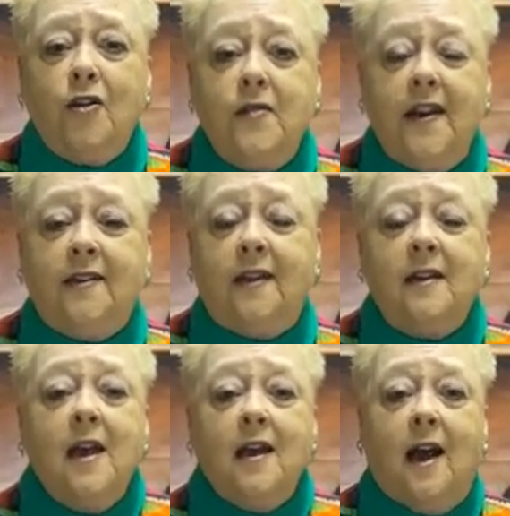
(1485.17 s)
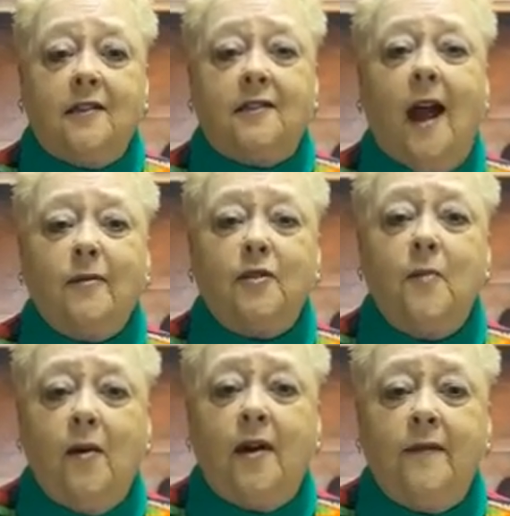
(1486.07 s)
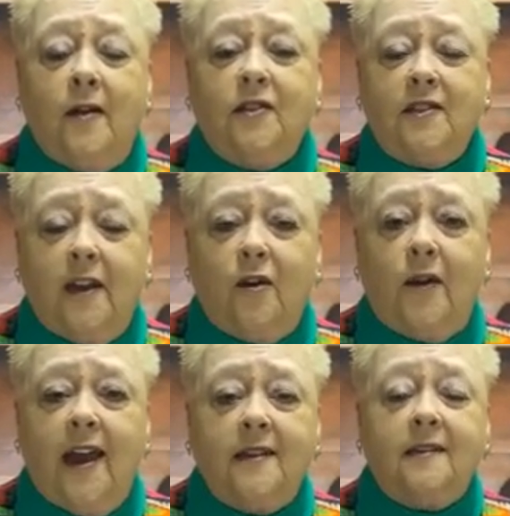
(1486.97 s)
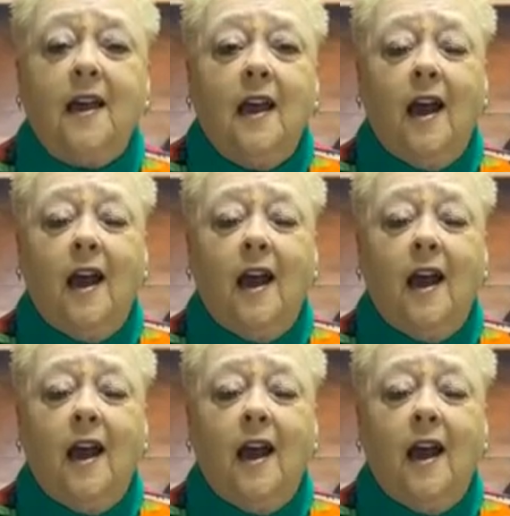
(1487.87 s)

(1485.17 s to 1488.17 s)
You need to uh, stop smoking those cigarettes.